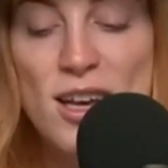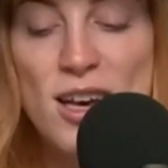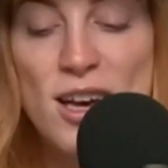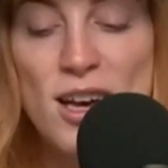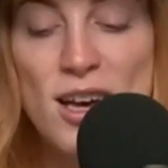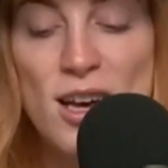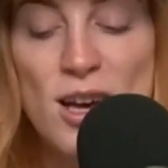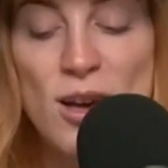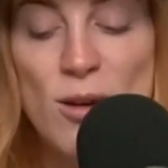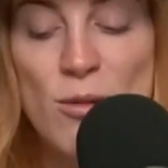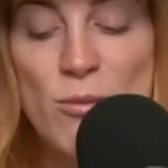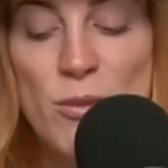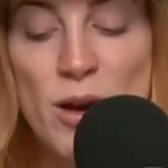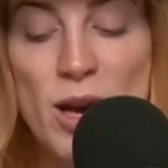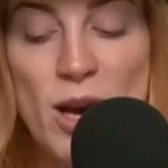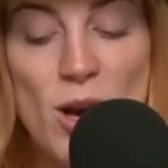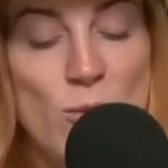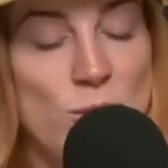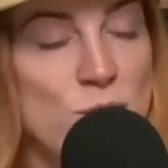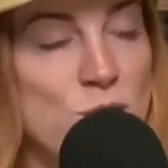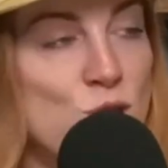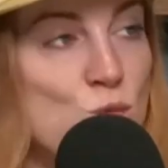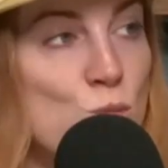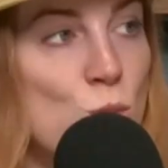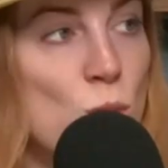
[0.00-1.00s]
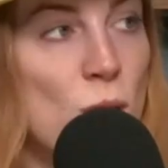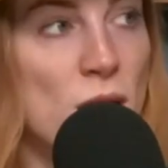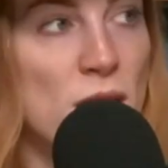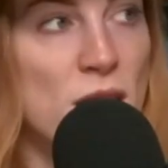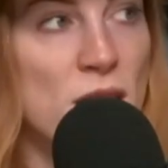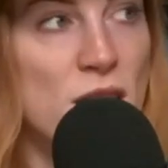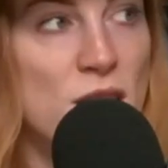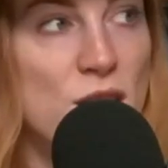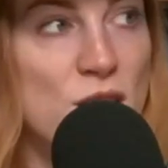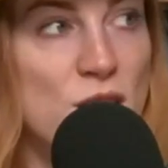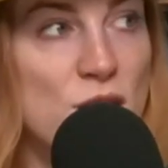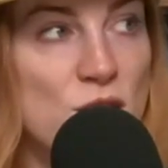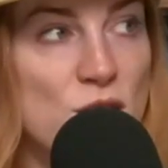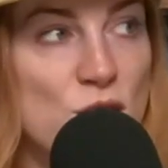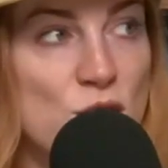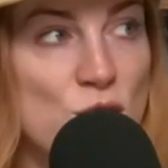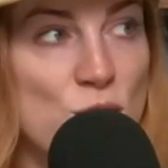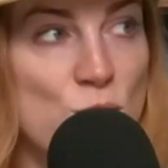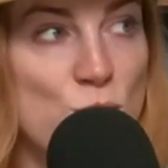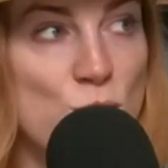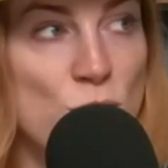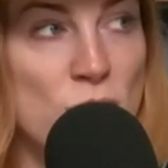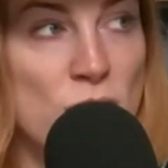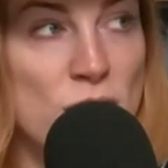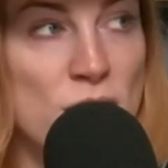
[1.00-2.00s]
how much money
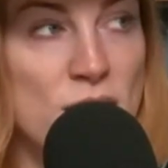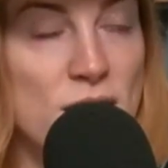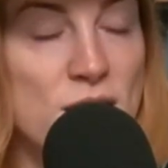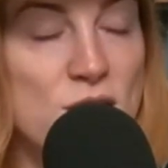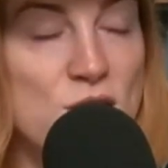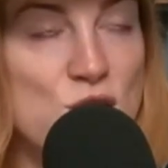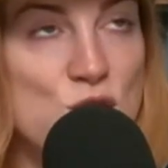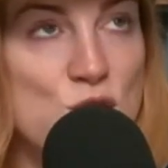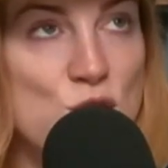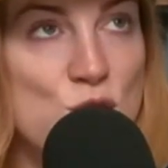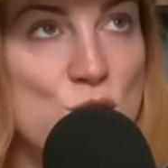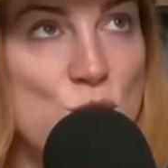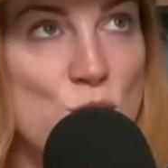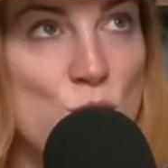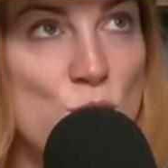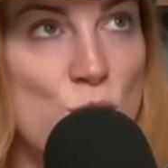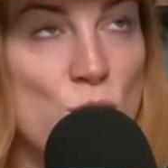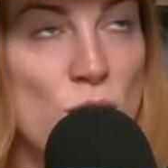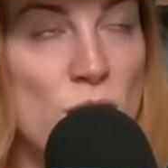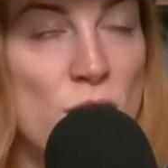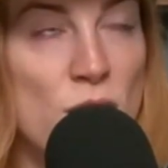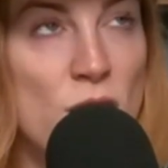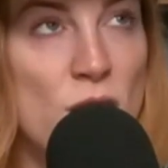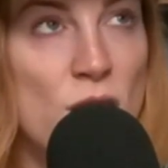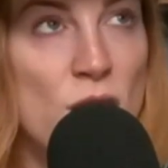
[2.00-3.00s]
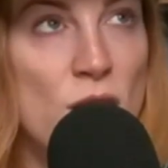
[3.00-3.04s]
you're willing to